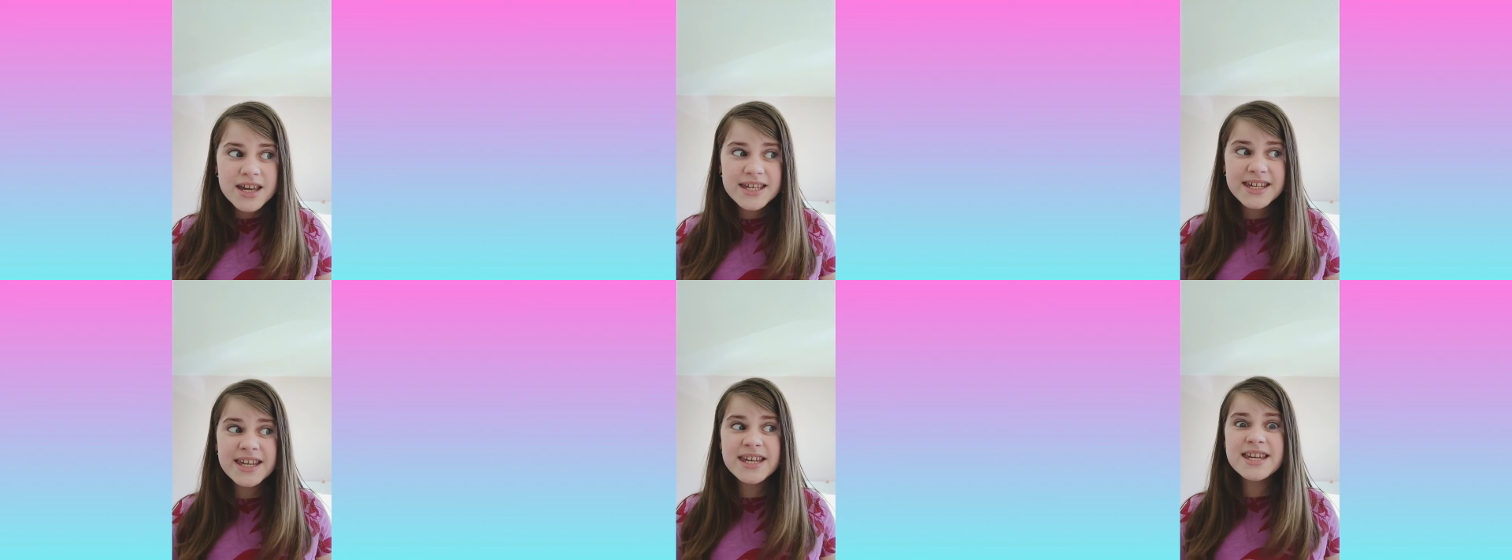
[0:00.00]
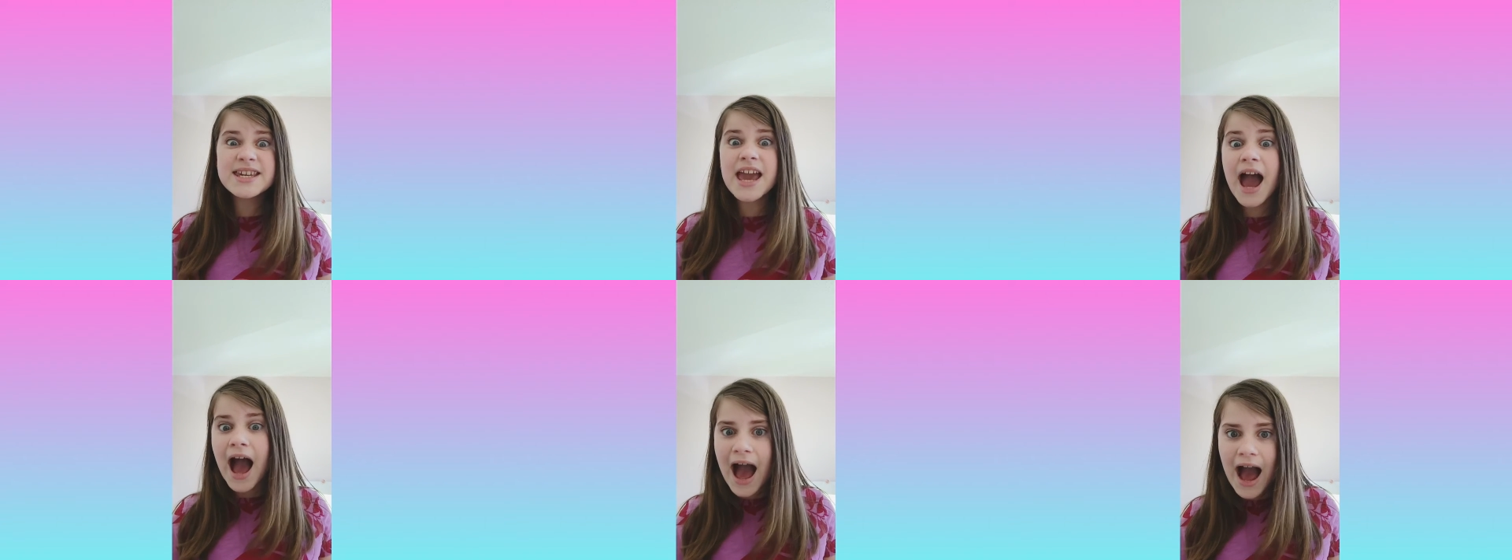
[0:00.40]

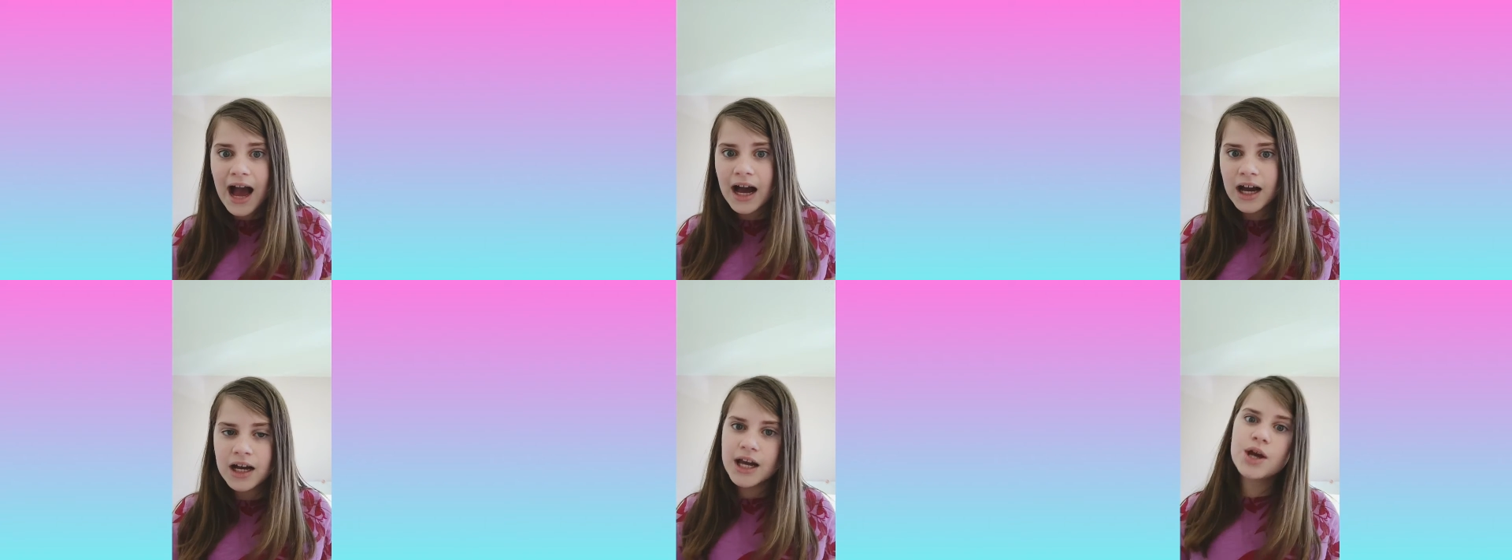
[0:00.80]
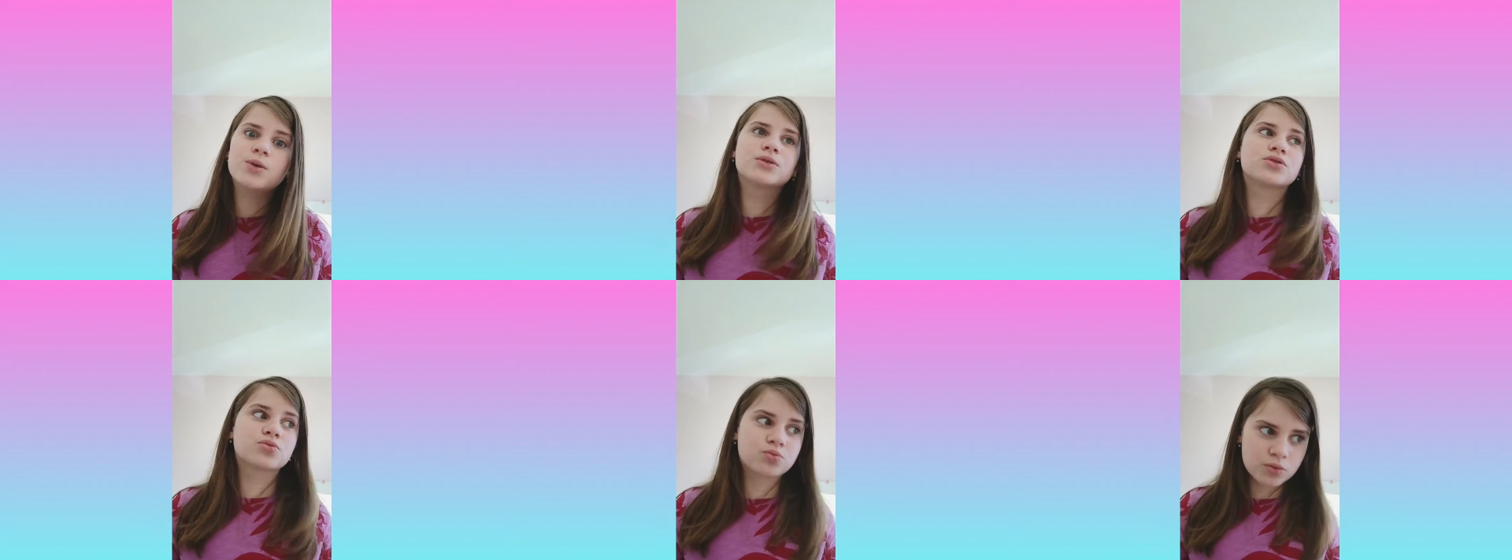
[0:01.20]
yeah,
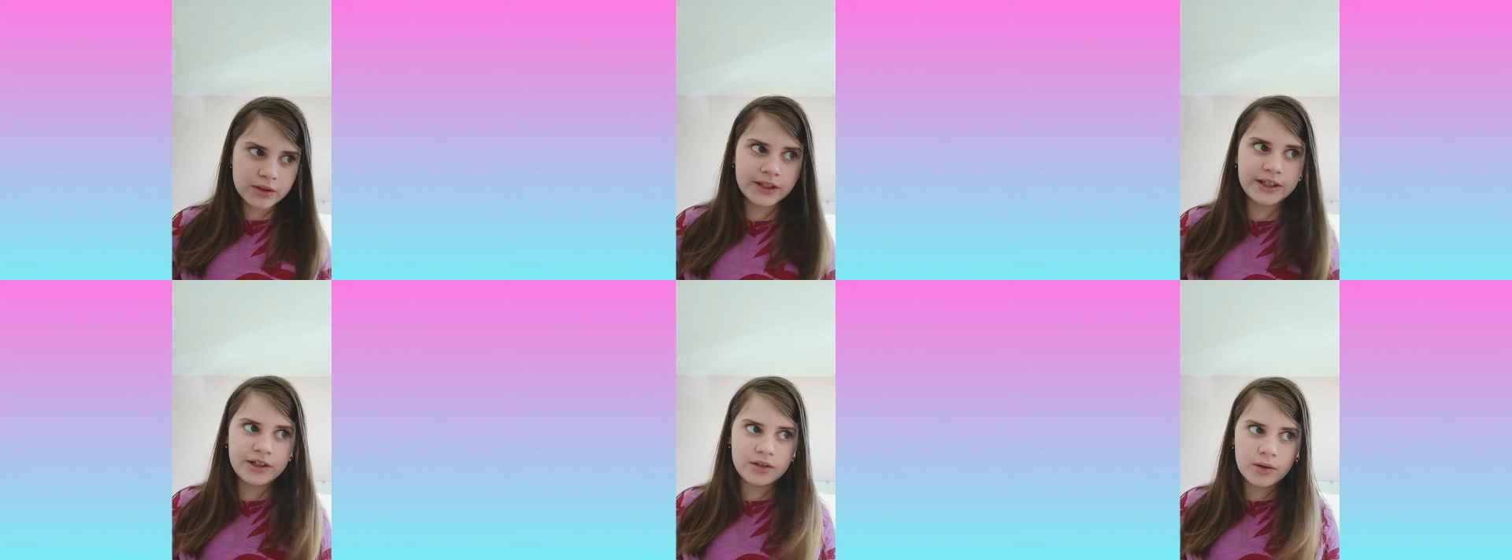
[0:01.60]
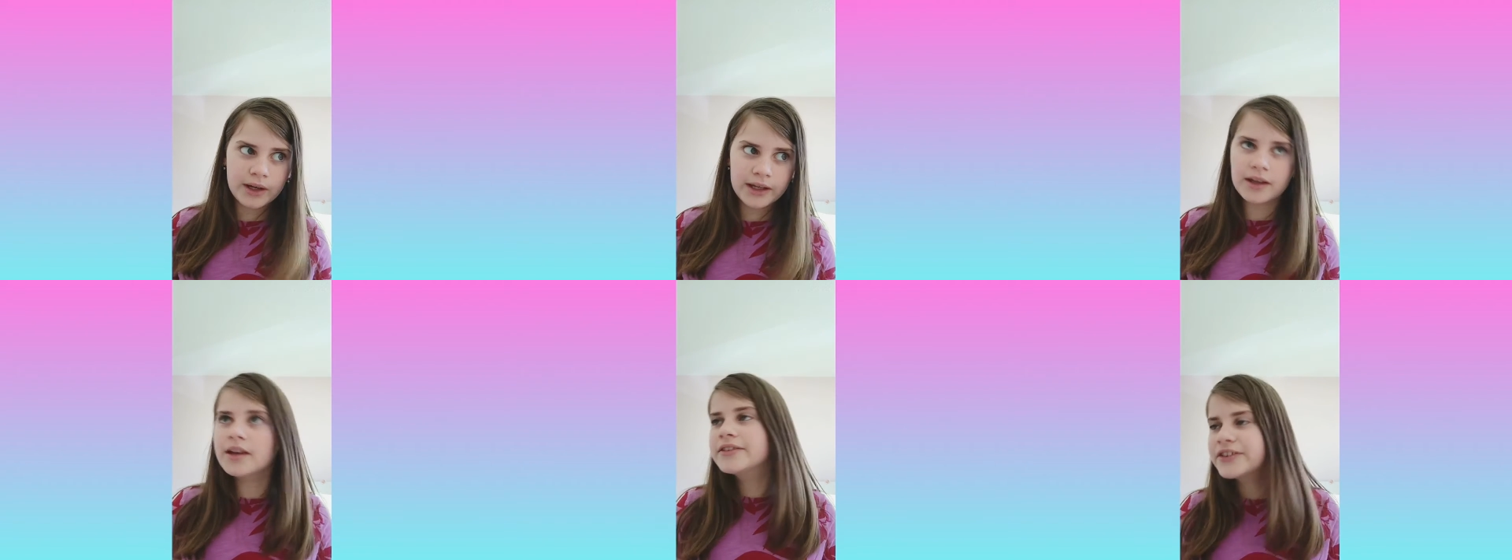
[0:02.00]
it was really
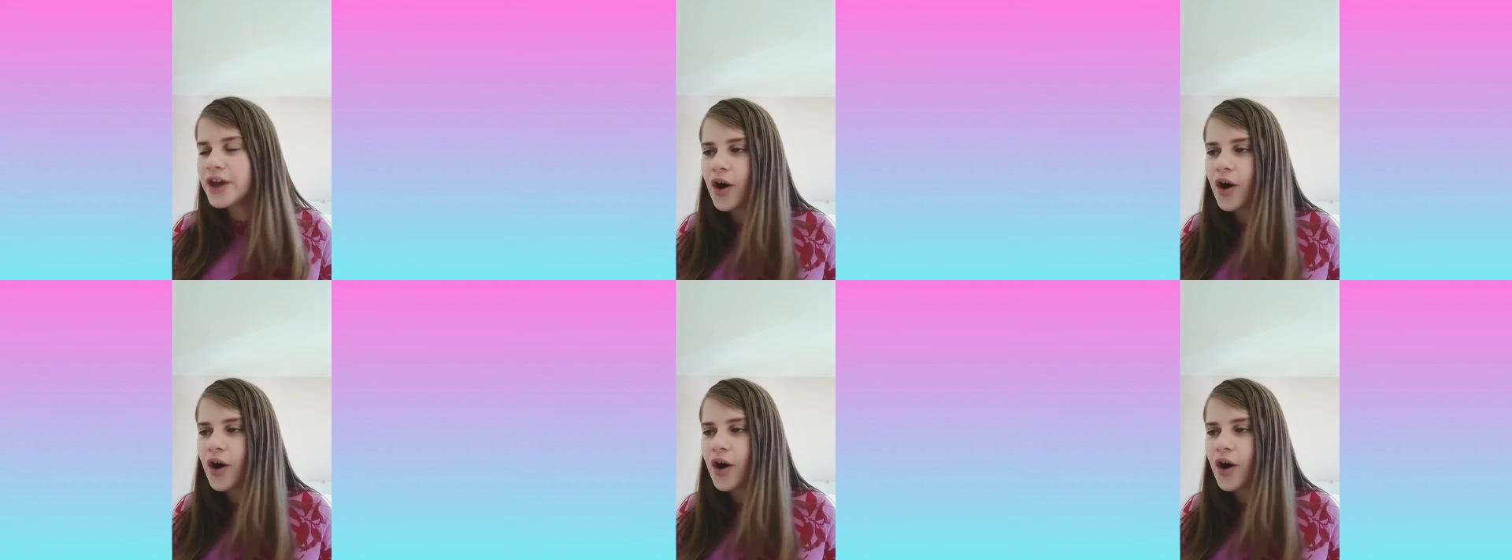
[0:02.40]
annoying. So,